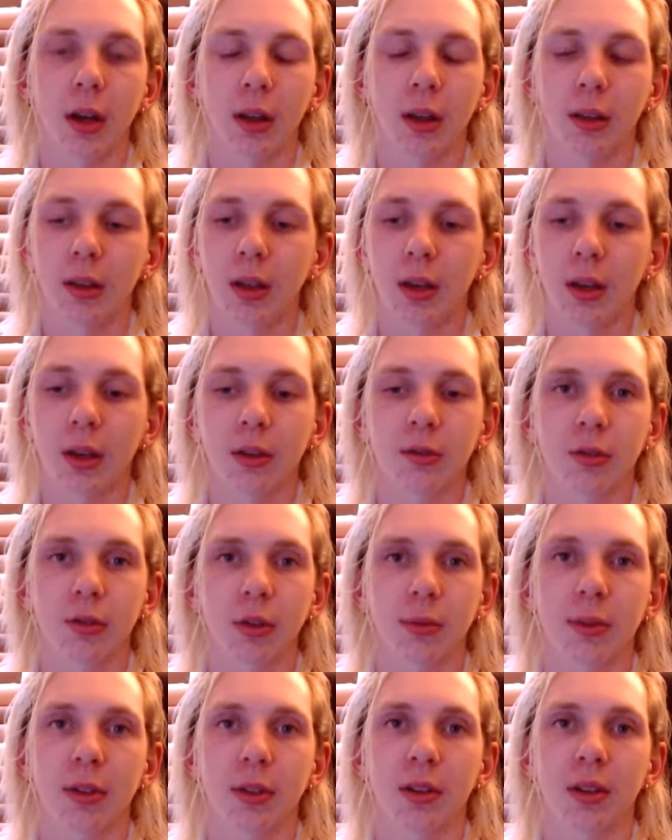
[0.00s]
I think it
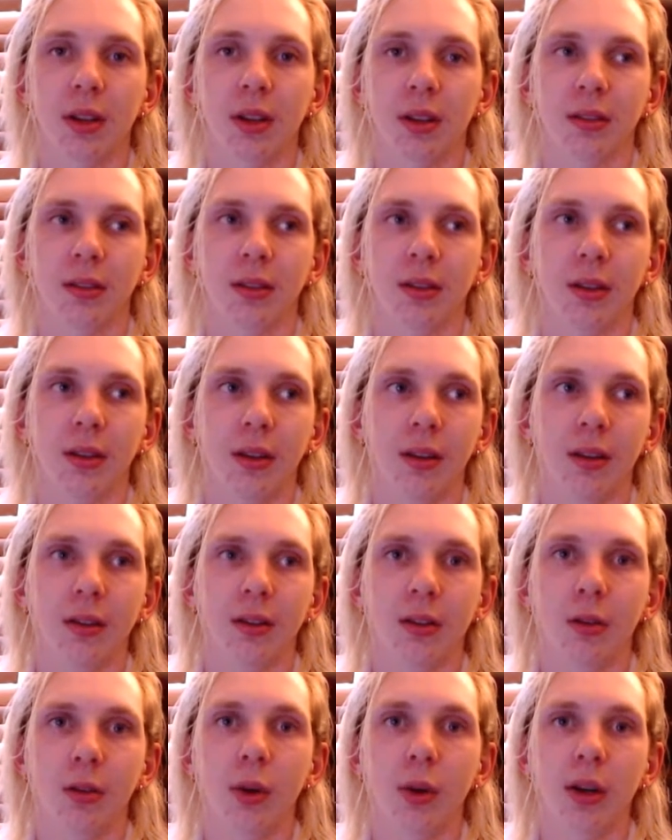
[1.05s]
drops to like
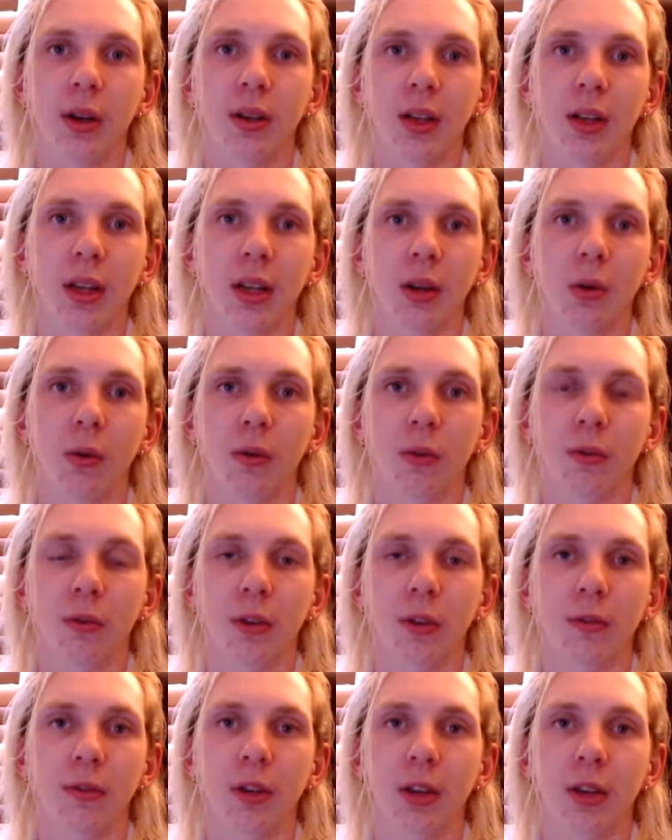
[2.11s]
20 or
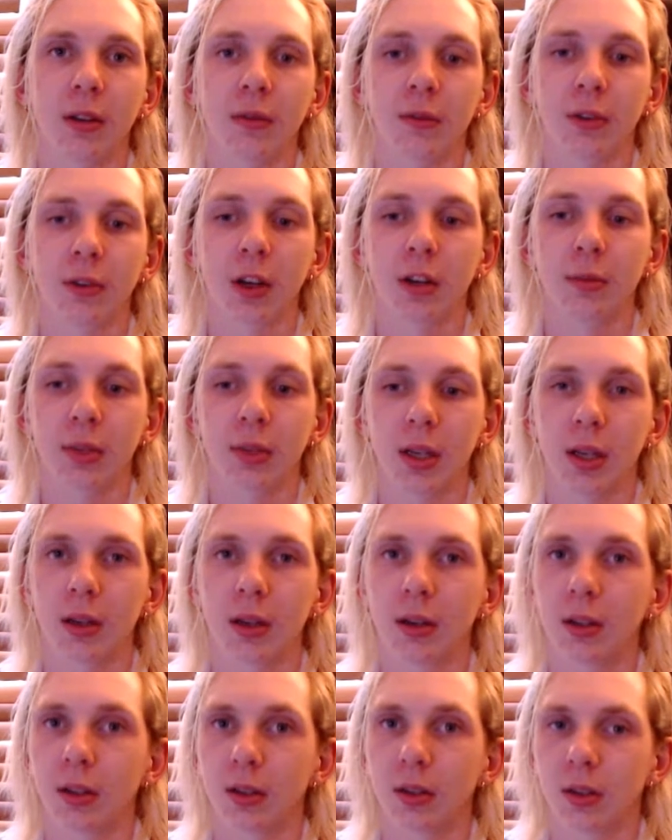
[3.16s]
15 frames.
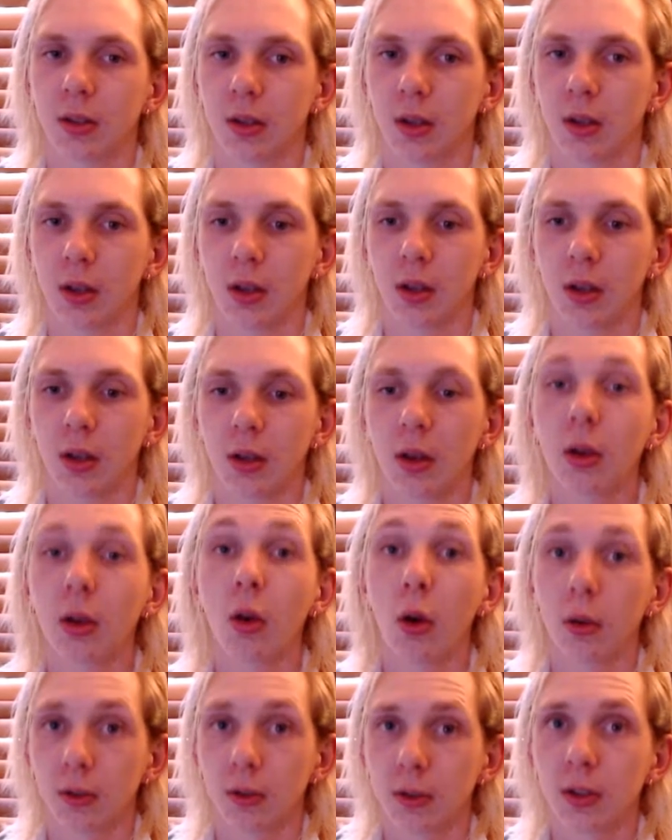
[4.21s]
It is
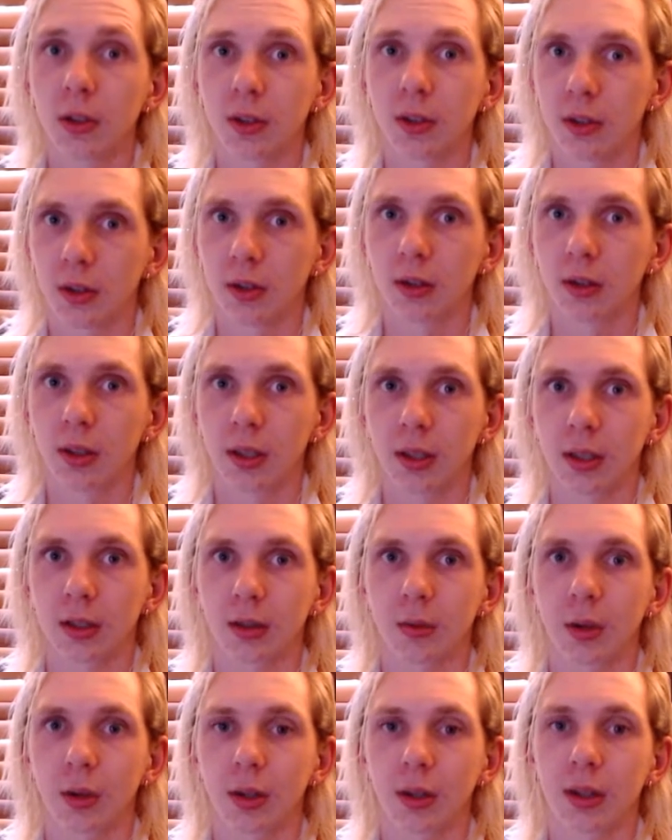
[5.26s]
consistently
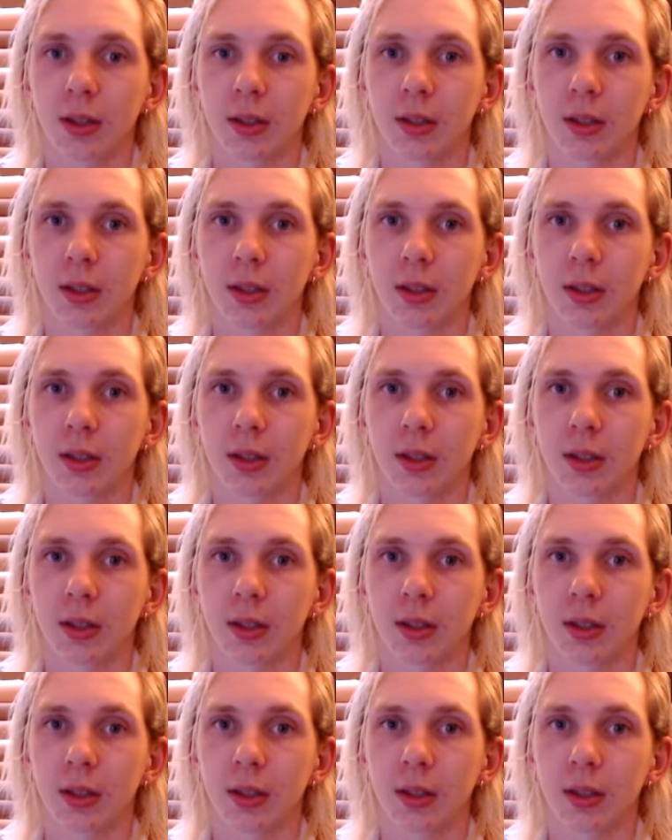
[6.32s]
as well.